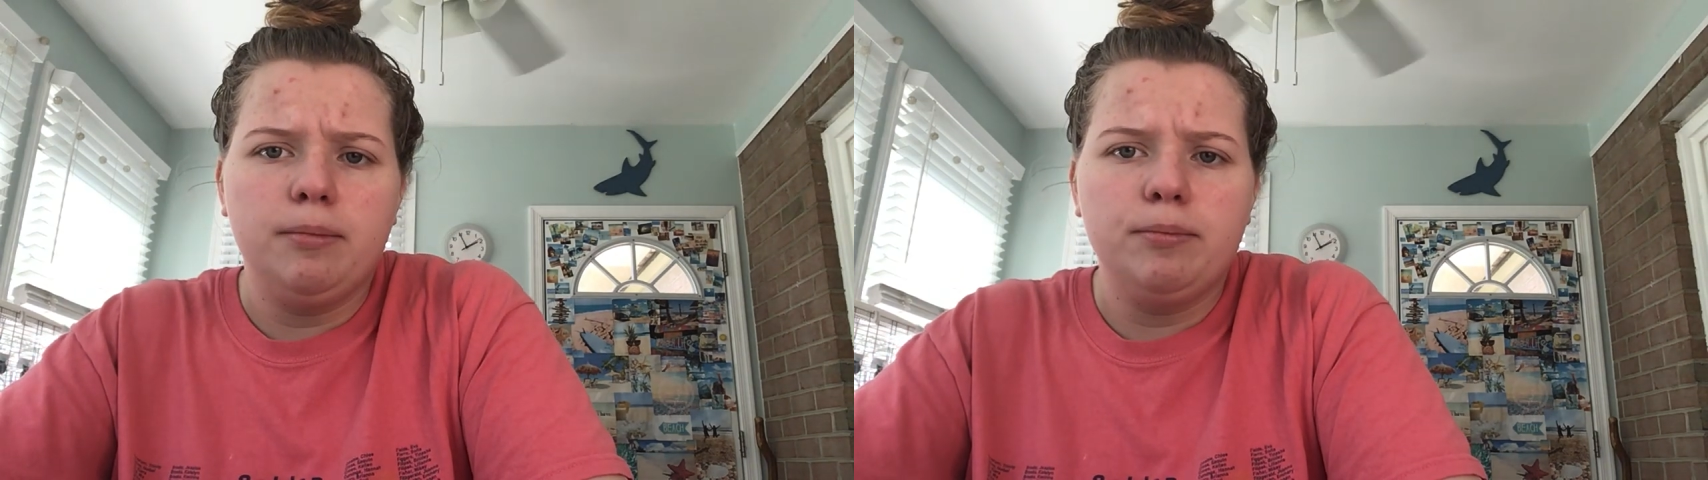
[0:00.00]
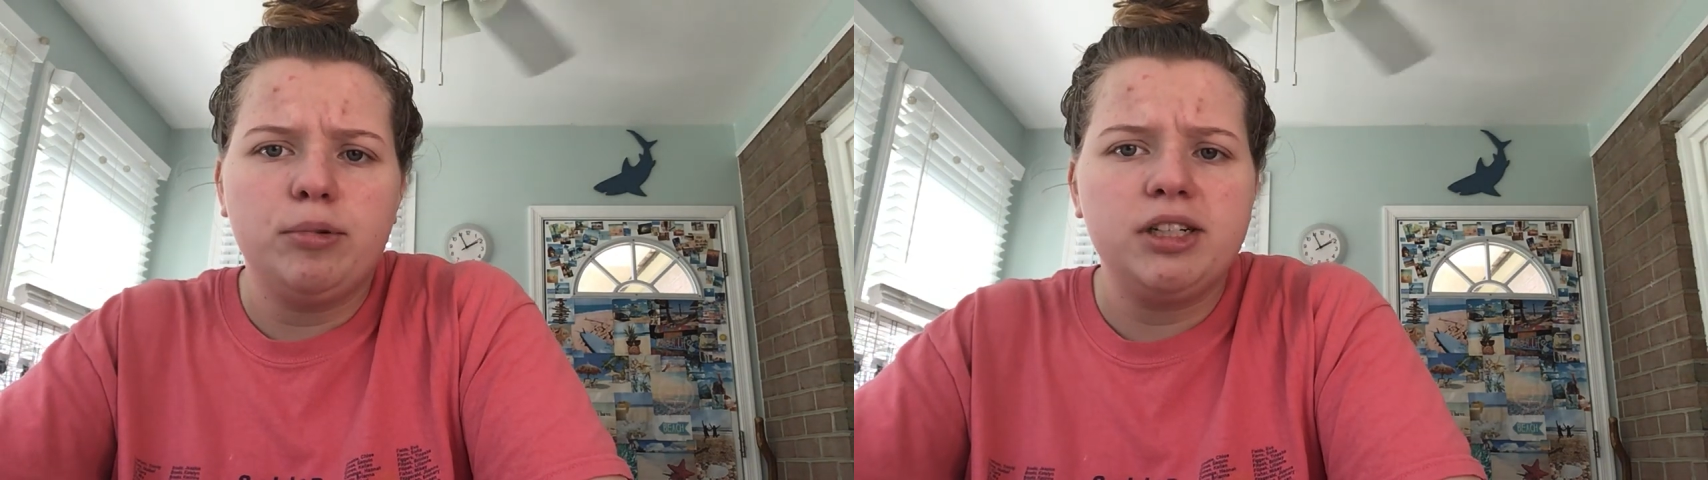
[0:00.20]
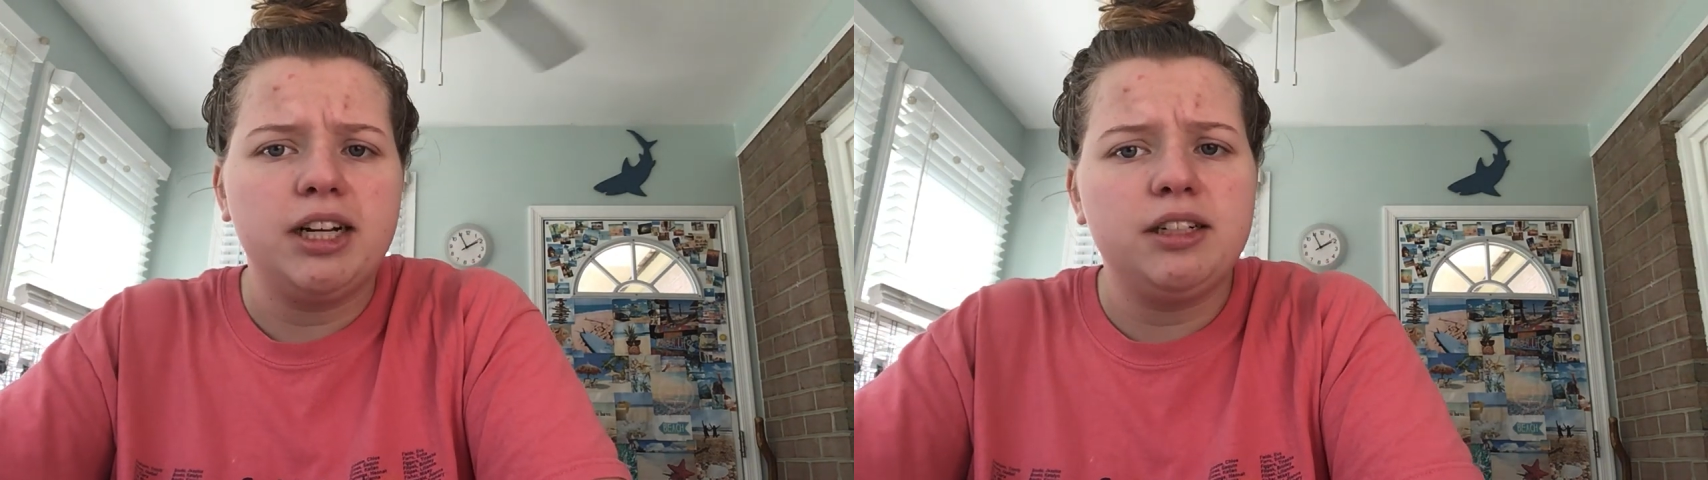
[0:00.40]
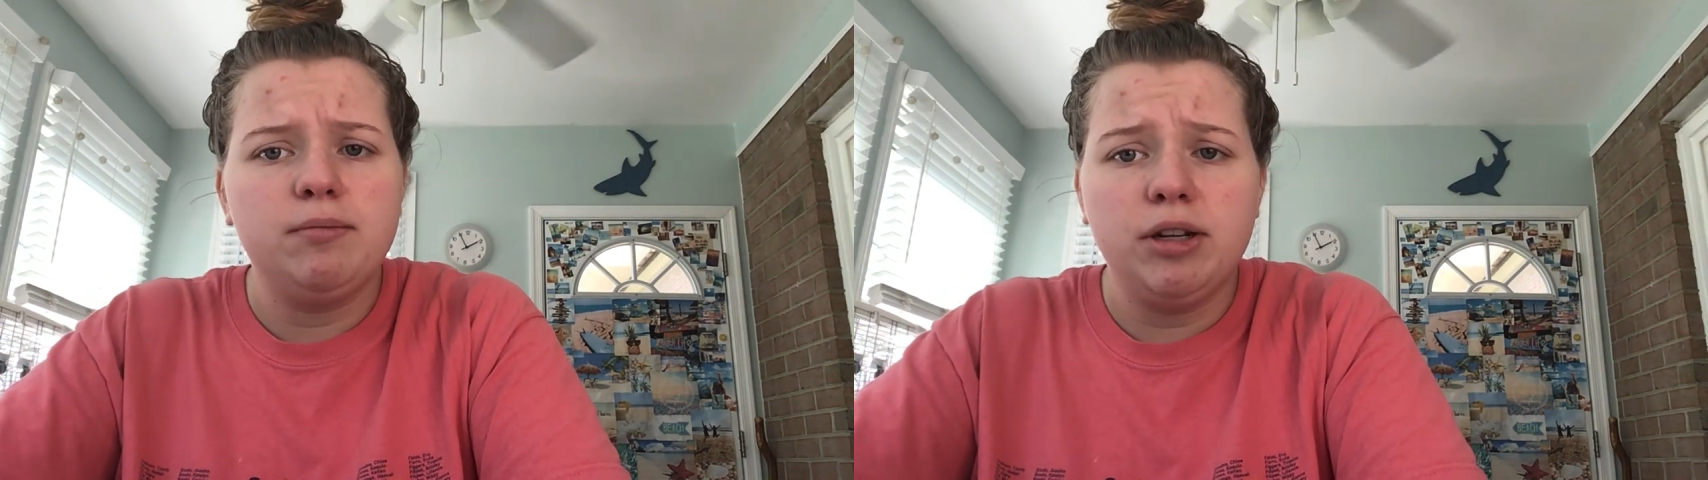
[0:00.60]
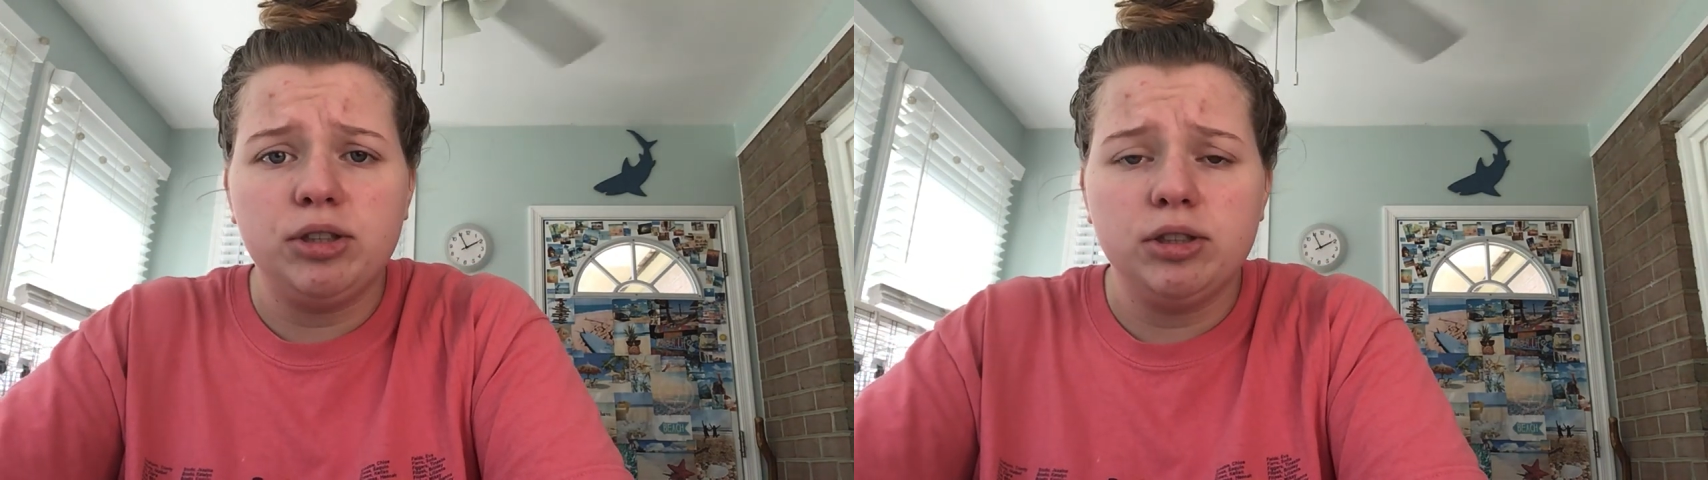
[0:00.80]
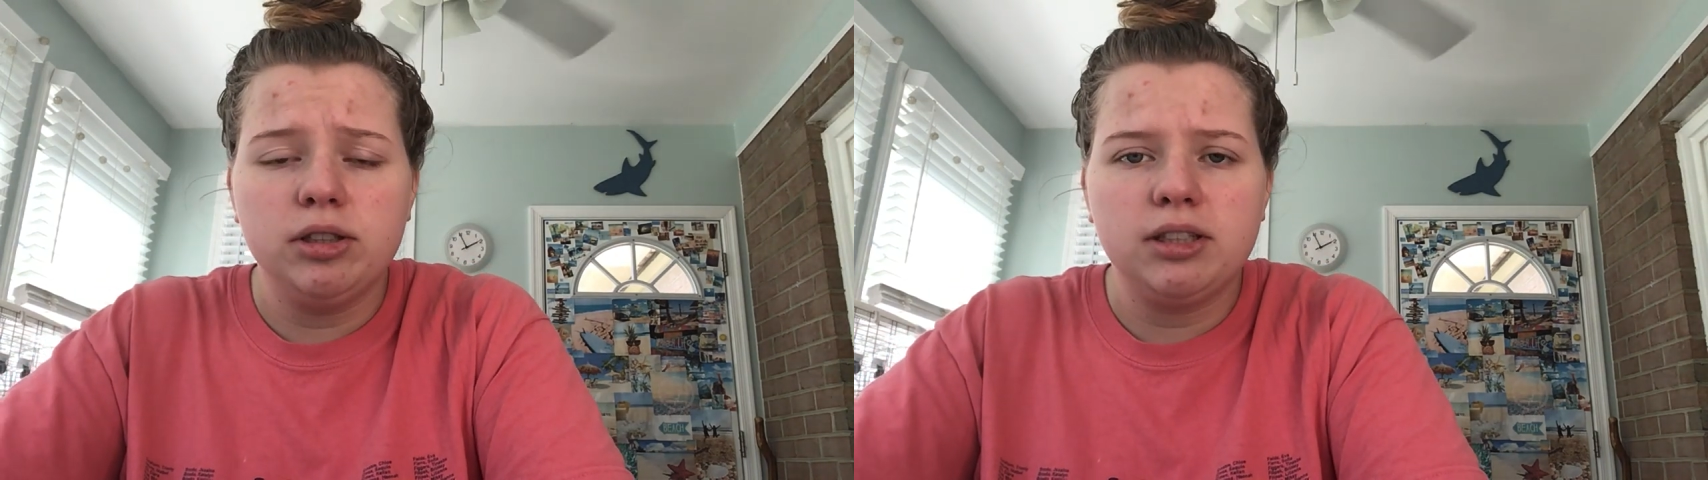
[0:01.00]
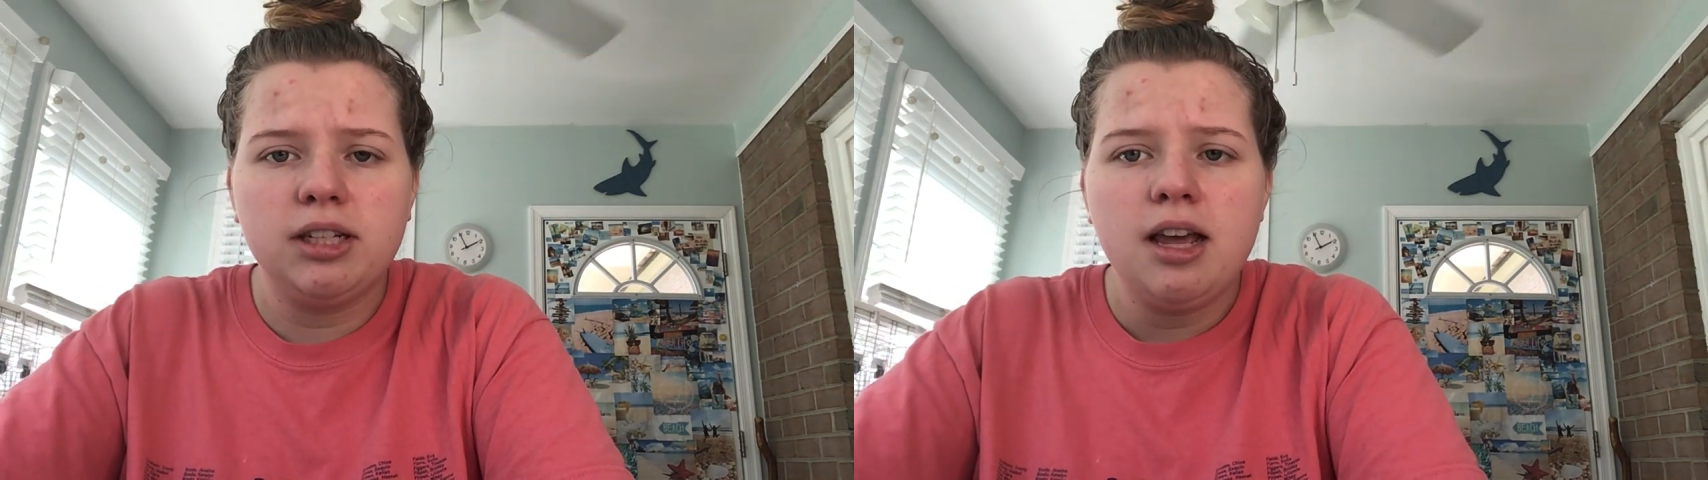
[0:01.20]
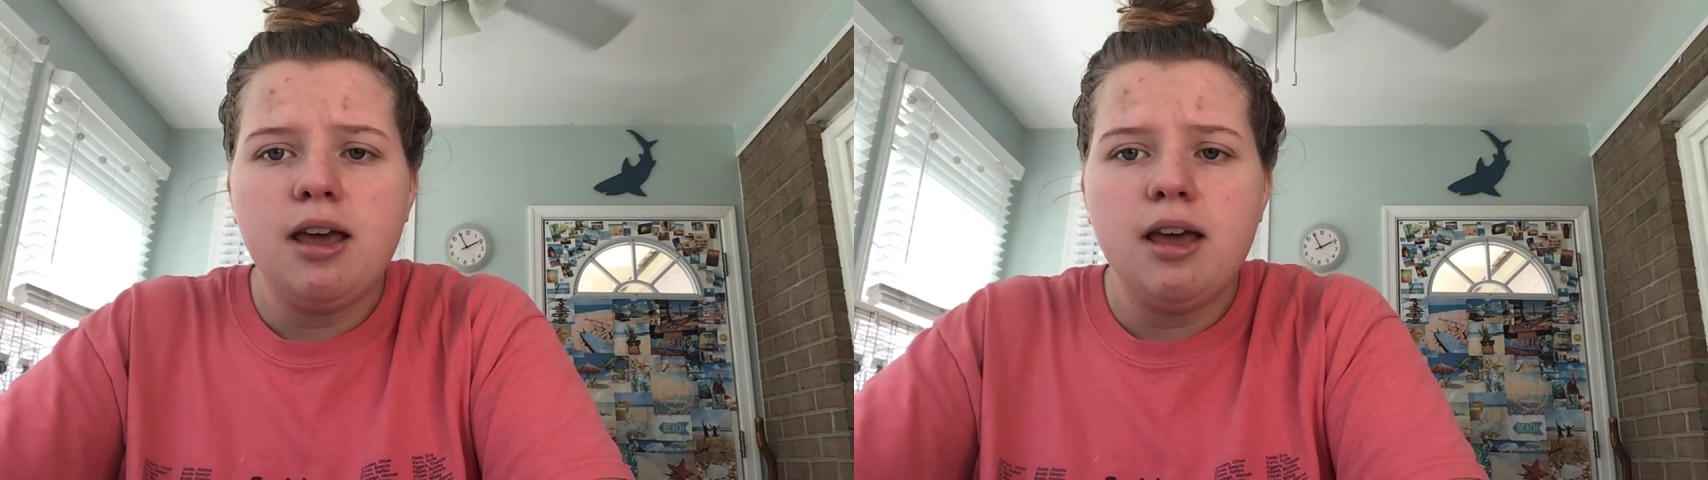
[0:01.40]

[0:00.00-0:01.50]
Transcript: protective measures